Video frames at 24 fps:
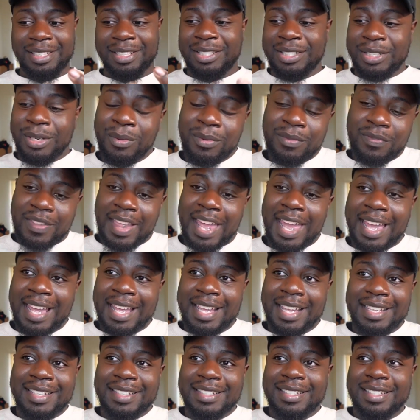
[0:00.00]
do
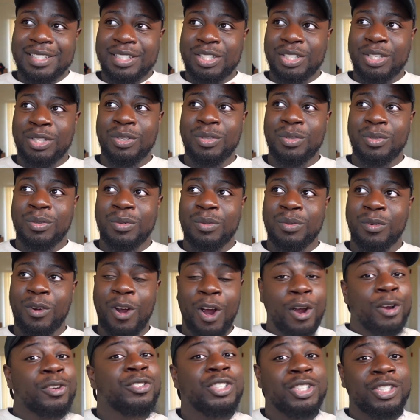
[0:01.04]
things to
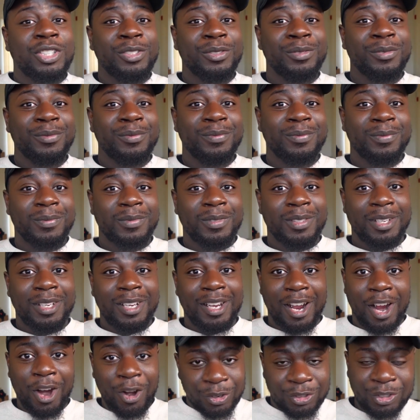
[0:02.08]
hurt you,
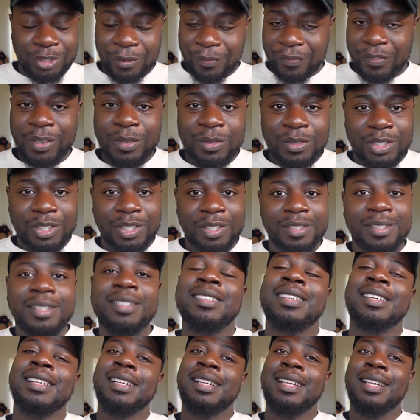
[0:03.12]
hurt your
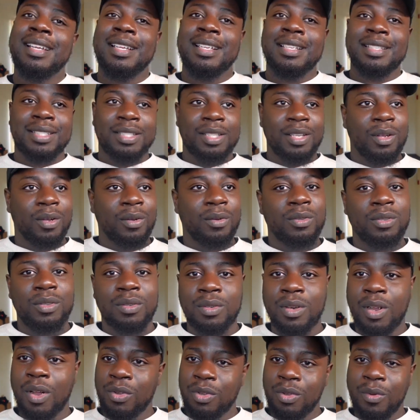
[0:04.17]
future. So, you
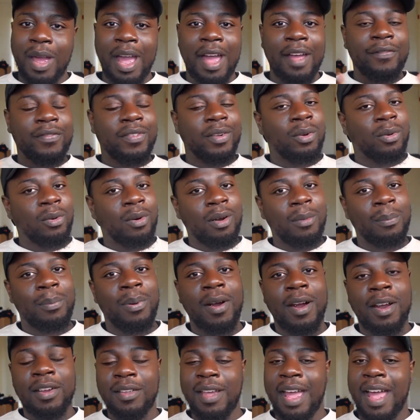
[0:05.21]
know, you have to grow
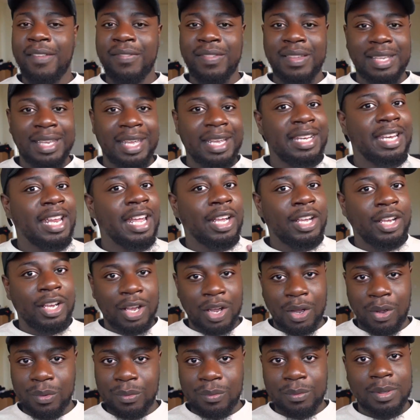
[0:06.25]
apart. You have to let that
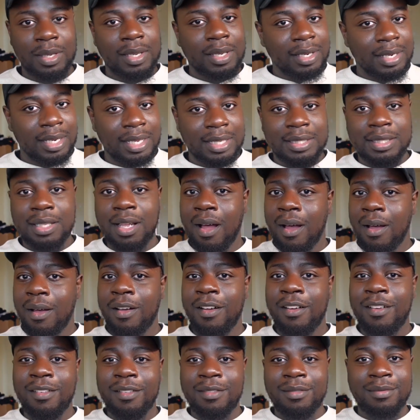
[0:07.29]
go. That's
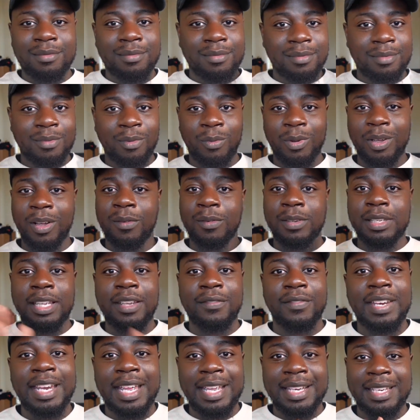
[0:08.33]
all. We're gonna
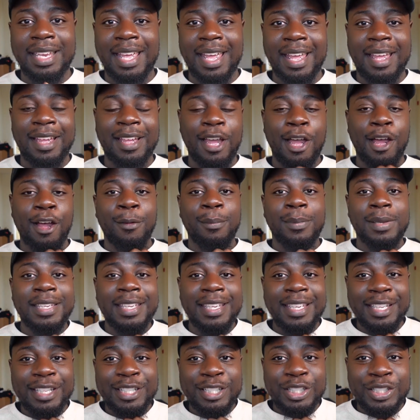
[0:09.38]
leave it at that.
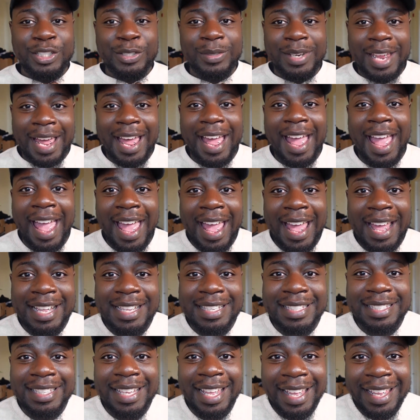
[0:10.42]
Please do not
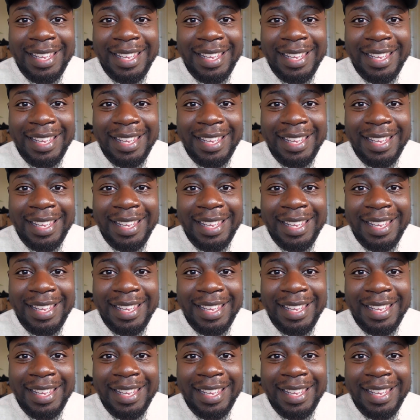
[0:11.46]
ask